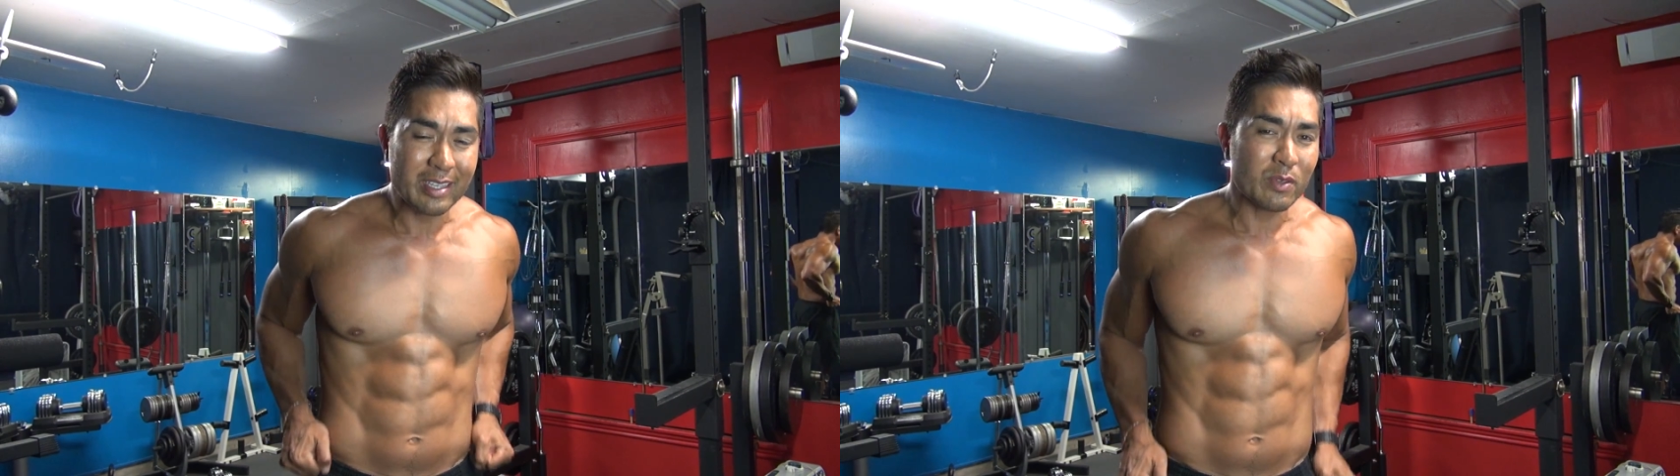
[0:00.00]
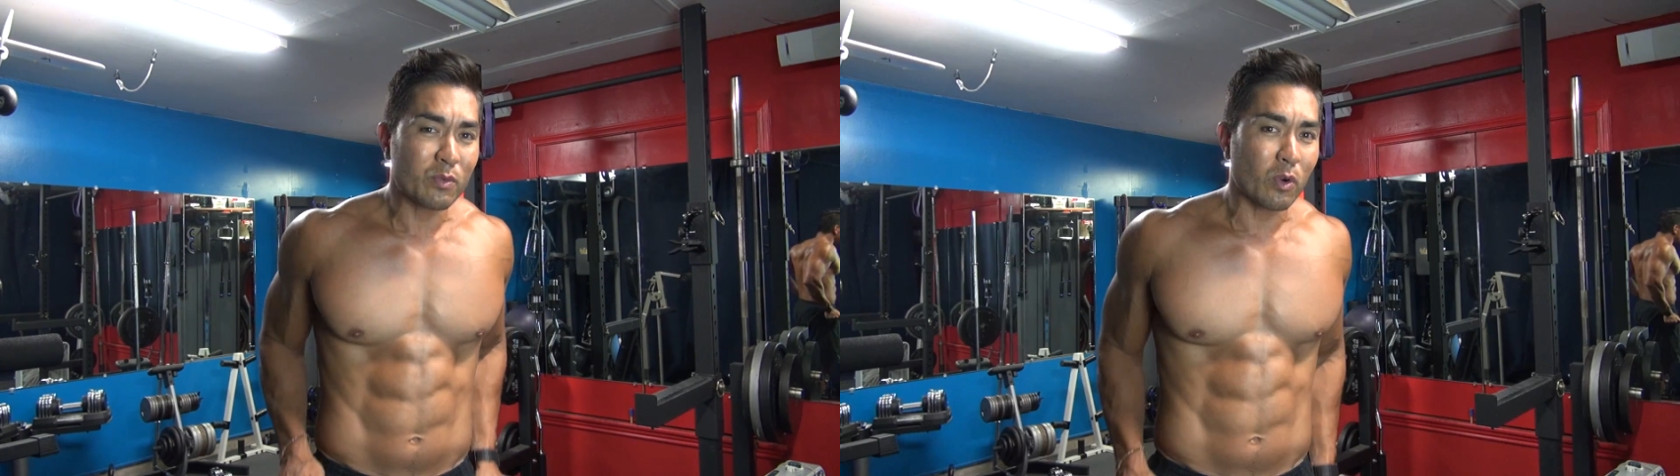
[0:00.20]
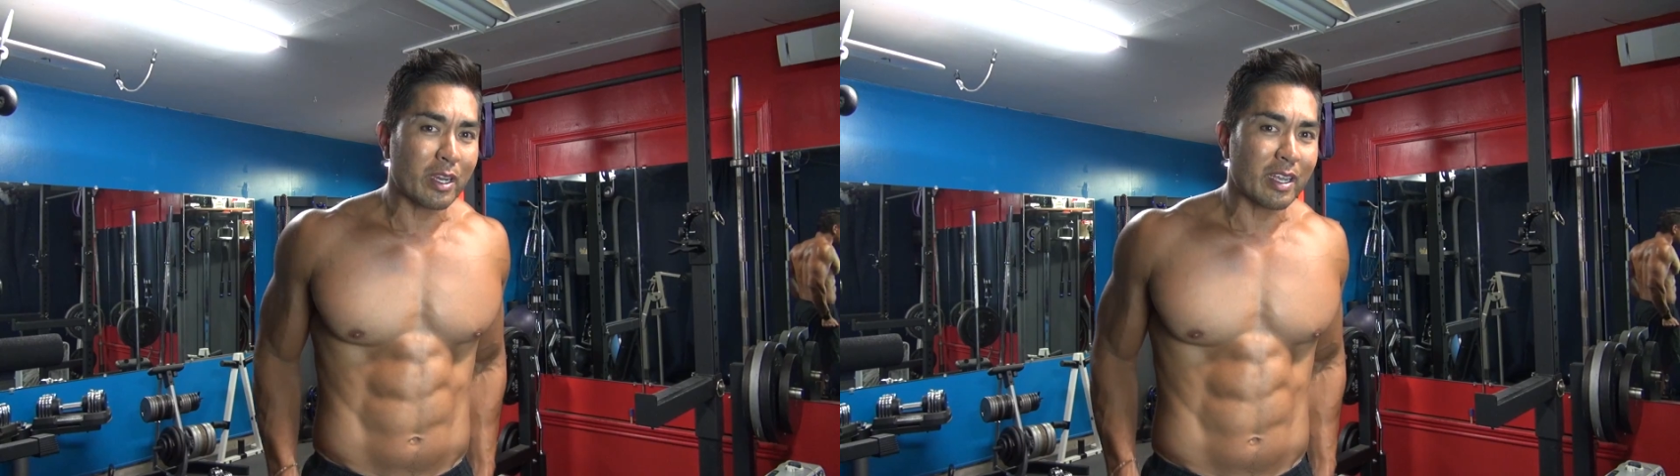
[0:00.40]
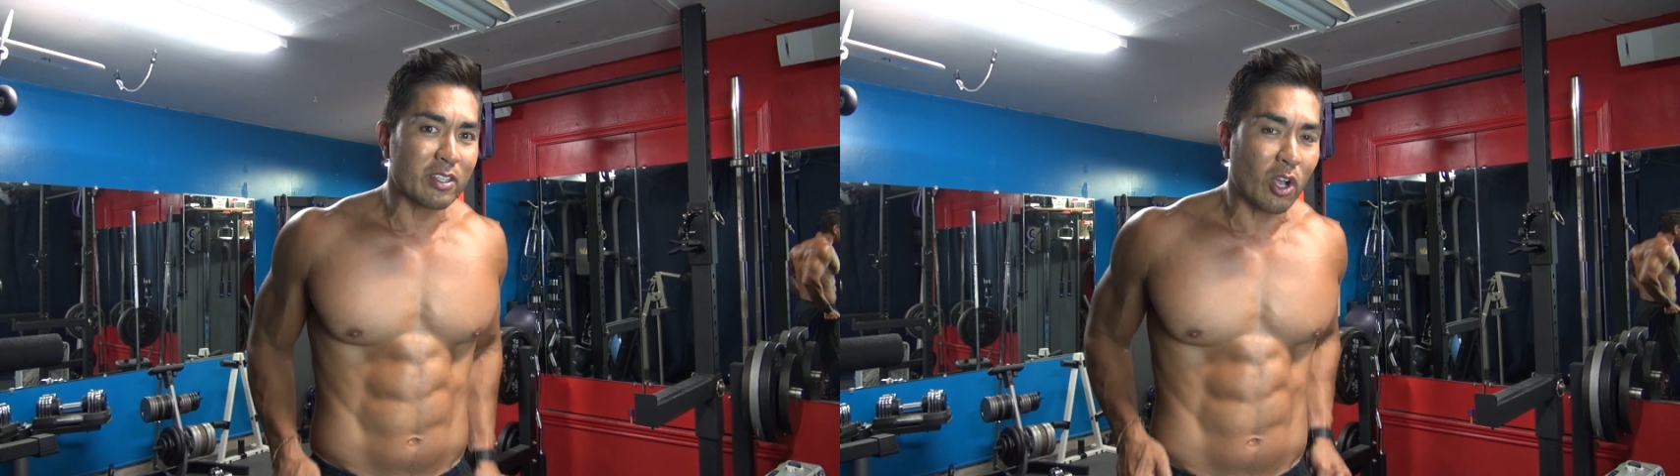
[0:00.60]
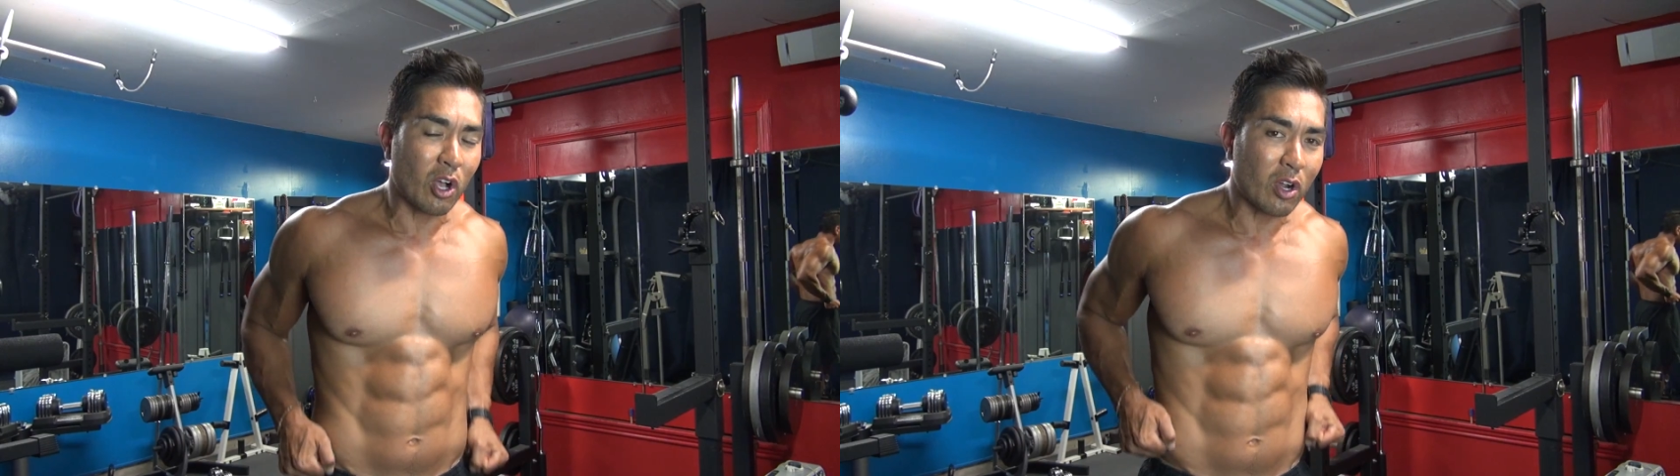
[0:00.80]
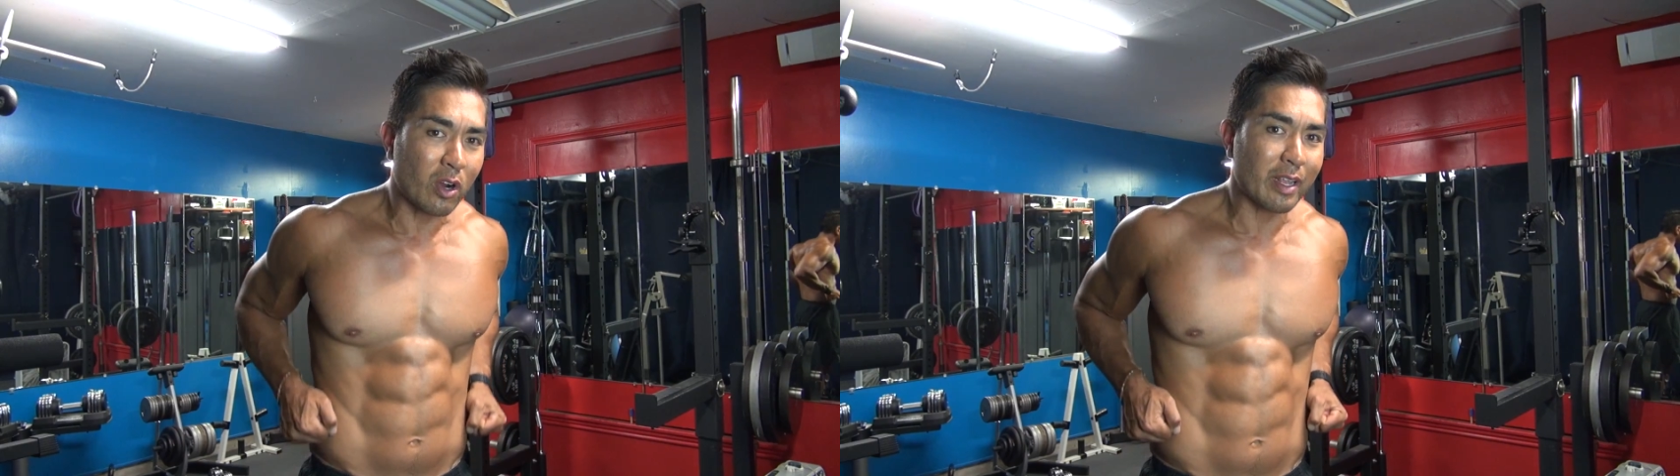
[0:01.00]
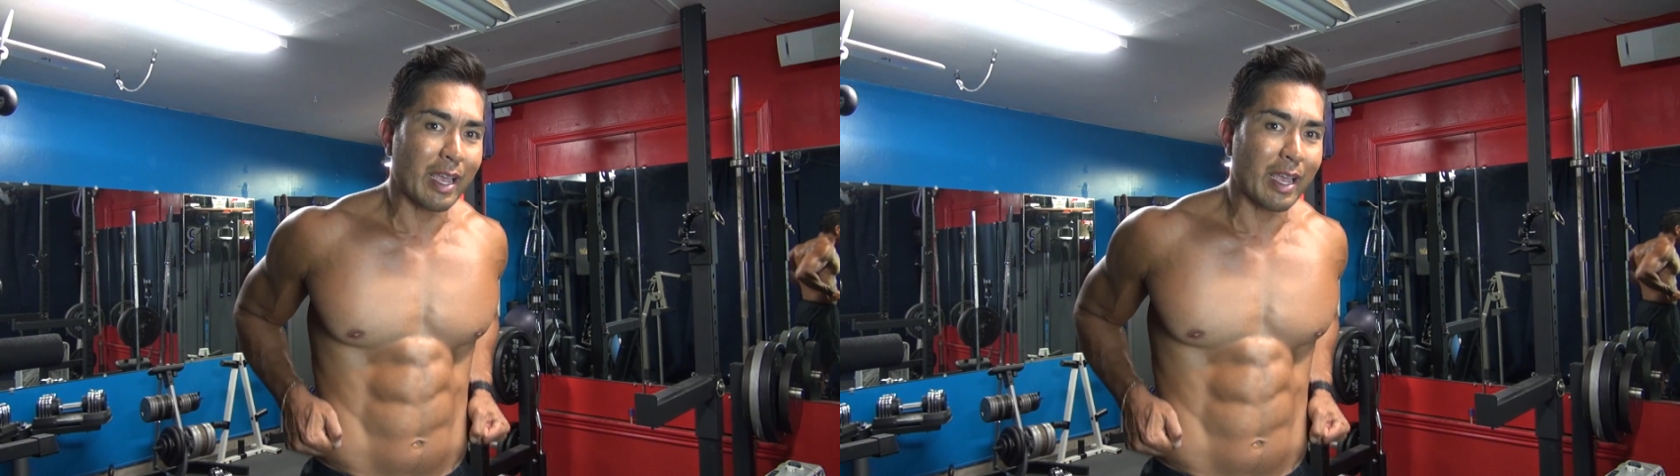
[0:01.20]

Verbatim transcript: isn't working as hard